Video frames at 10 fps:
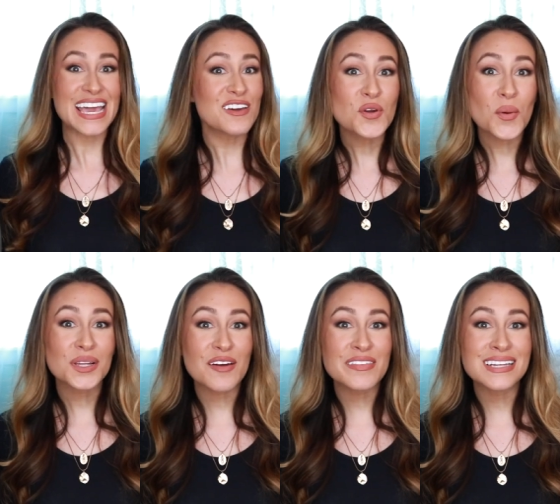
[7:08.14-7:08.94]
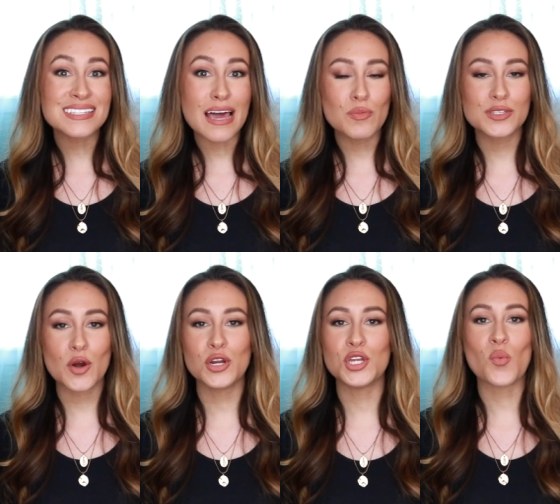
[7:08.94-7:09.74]
If you are loving this
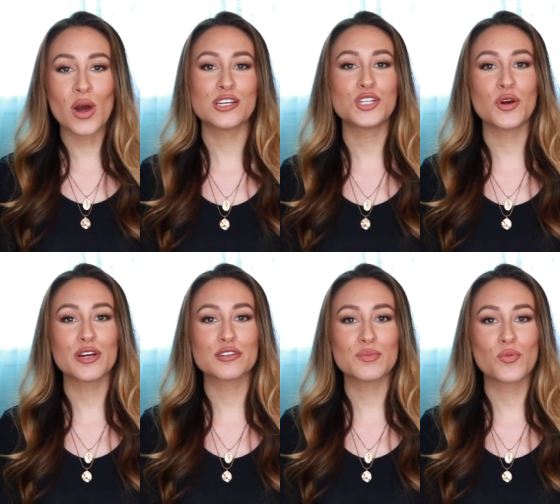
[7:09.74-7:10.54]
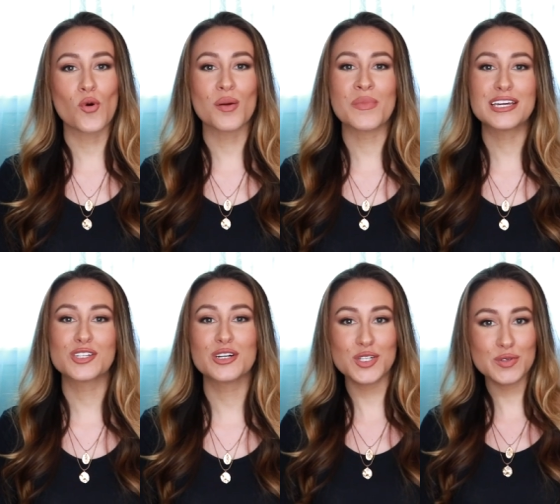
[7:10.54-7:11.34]
episode and you want to show your support, make
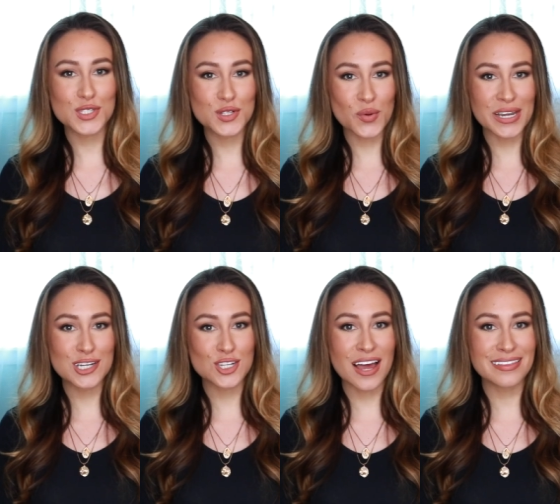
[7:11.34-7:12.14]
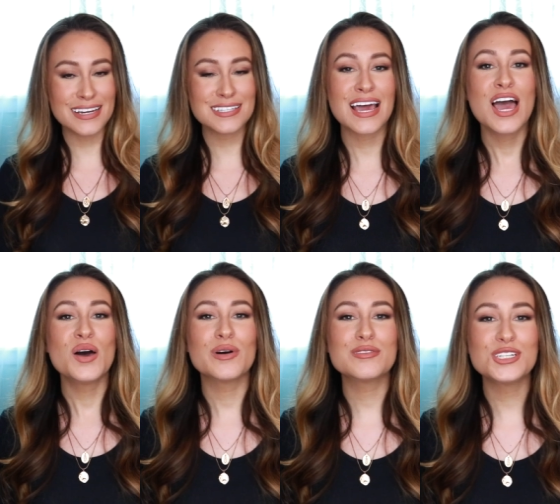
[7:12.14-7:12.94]
sure to screenshot this,
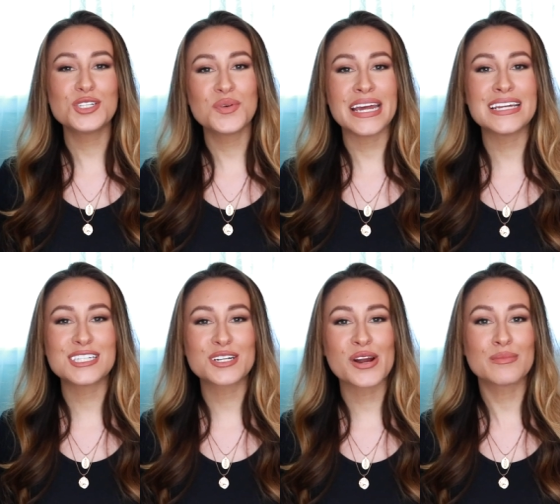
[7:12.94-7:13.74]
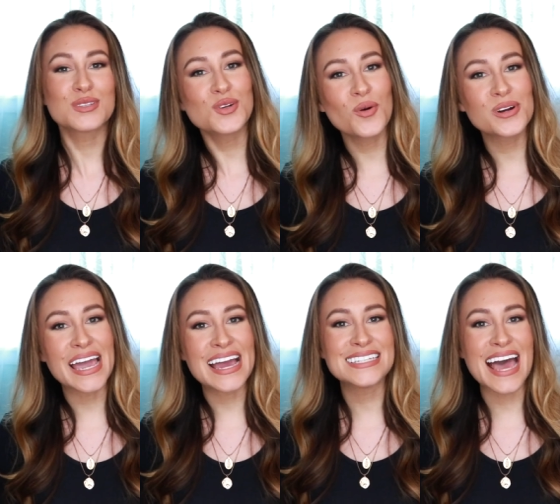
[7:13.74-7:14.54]
post it to an Instagram
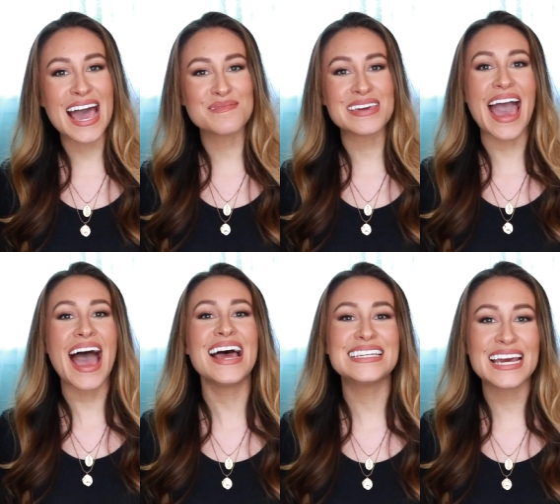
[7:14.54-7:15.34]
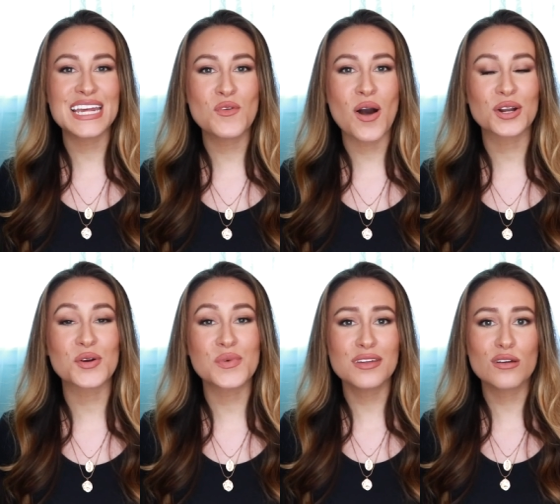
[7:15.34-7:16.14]
story, and tag me at Dani
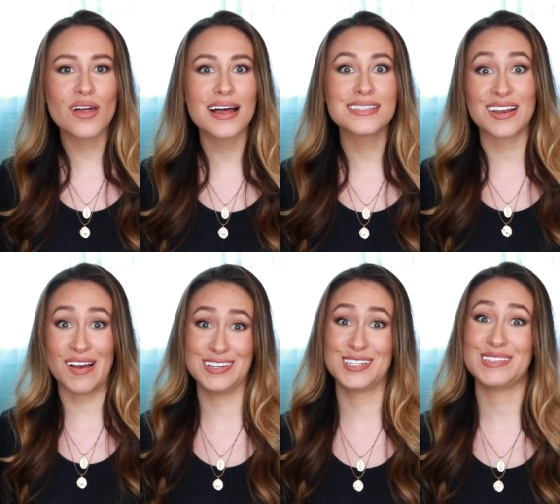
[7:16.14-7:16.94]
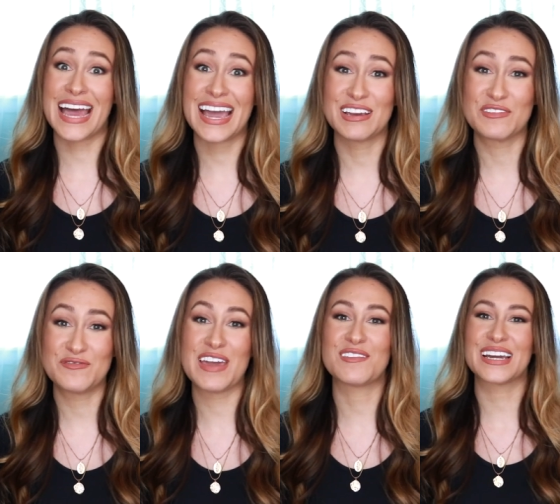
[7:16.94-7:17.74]
Walker with your thoughts and also tag your
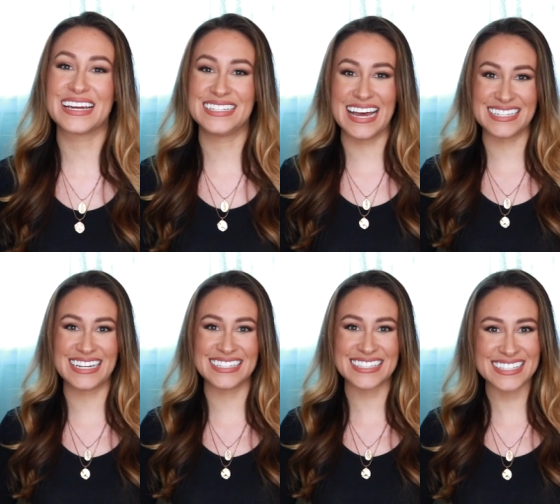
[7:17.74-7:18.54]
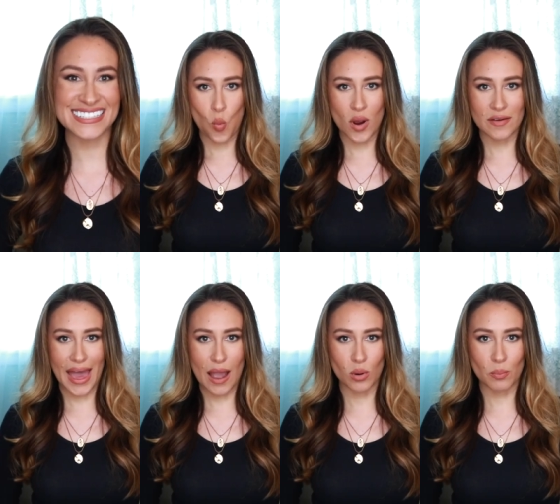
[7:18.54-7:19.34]
favorite contestants. One of
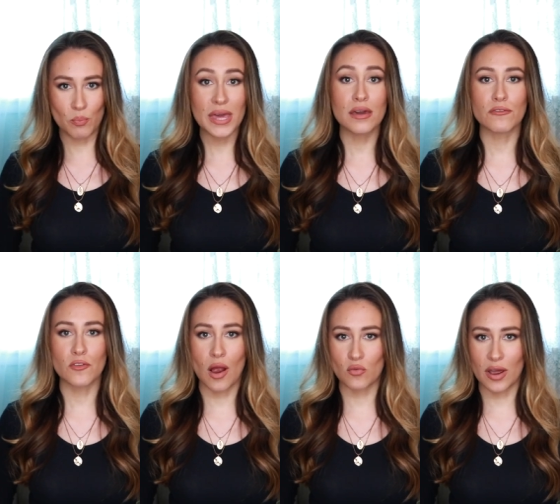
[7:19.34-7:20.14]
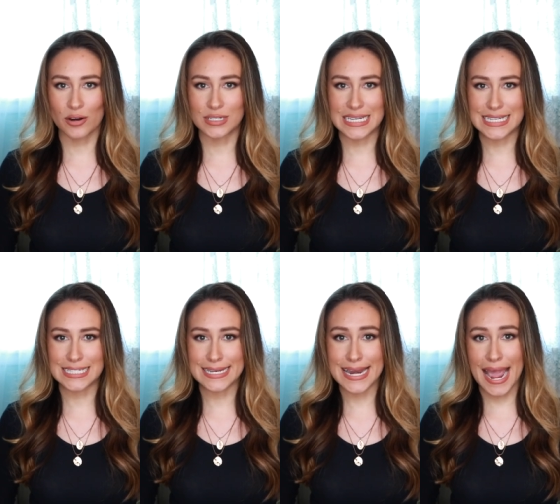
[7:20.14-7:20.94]
our big front runners
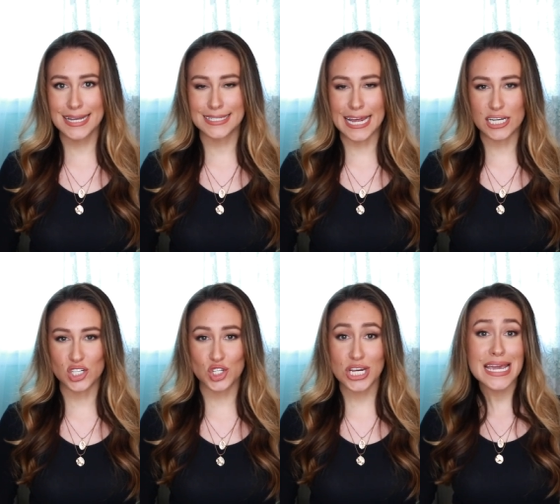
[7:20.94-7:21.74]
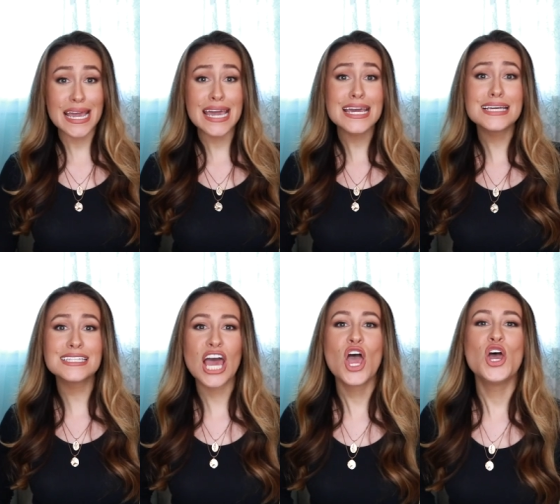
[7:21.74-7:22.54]
is next, and she is